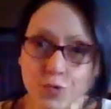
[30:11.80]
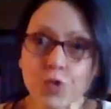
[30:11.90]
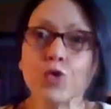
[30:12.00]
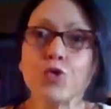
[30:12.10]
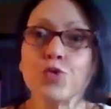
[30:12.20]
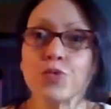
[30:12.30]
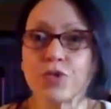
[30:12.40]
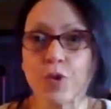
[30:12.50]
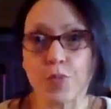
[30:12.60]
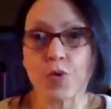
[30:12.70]
through
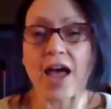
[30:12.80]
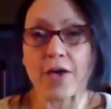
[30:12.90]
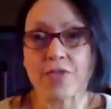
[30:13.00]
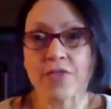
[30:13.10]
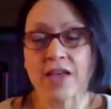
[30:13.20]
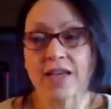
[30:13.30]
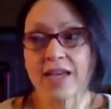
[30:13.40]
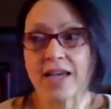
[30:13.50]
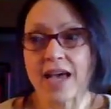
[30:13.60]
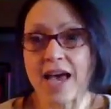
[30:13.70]
the breath.
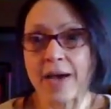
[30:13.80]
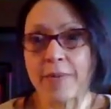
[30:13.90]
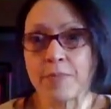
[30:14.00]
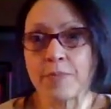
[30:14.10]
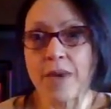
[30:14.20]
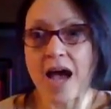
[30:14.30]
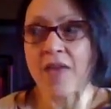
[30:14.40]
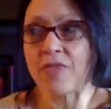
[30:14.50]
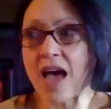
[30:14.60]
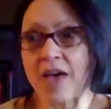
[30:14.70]
And
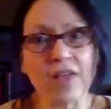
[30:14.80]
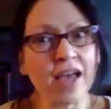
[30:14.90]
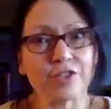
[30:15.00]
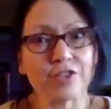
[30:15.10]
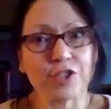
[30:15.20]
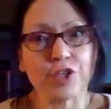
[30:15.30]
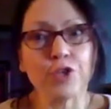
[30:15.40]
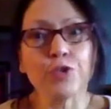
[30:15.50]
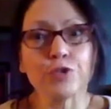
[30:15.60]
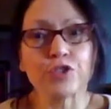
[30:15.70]
that's
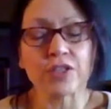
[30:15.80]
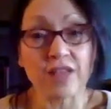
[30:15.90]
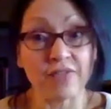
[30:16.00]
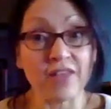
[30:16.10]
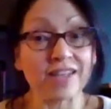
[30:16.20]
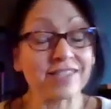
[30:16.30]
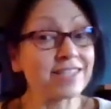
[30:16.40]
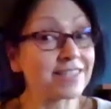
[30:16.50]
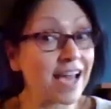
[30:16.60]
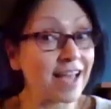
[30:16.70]
huge. And that's
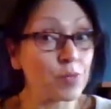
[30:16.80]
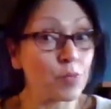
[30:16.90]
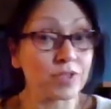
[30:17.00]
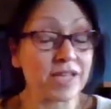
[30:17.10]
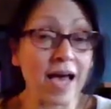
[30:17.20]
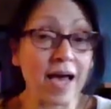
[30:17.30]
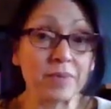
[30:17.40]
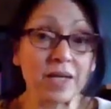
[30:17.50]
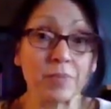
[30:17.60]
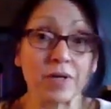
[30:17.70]
exactly what's
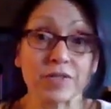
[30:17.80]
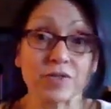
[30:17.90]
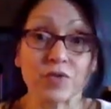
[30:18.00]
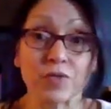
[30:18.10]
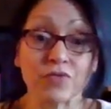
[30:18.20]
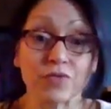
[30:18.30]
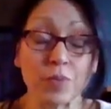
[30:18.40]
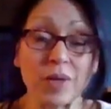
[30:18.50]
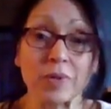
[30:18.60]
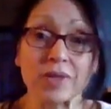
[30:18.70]
happening, because for
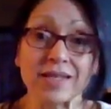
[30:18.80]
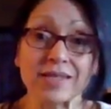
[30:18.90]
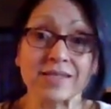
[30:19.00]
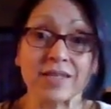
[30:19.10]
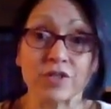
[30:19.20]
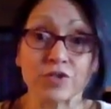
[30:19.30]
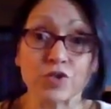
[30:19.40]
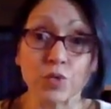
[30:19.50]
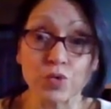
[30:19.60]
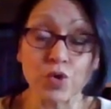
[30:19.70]
people listening that
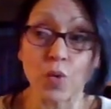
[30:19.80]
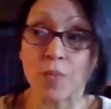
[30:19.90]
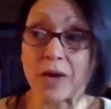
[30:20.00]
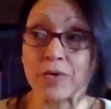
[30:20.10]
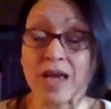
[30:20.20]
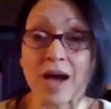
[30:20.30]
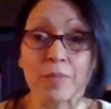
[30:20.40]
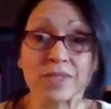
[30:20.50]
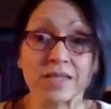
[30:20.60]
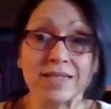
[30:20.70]
don't know about
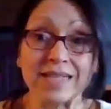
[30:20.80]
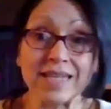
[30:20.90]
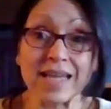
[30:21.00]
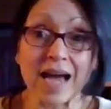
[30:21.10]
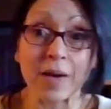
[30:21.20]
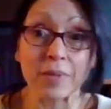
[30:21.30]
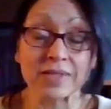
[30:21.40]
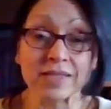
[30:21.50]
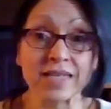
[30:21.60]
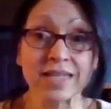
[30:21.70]
yamas and
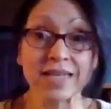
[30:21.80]
niyamas,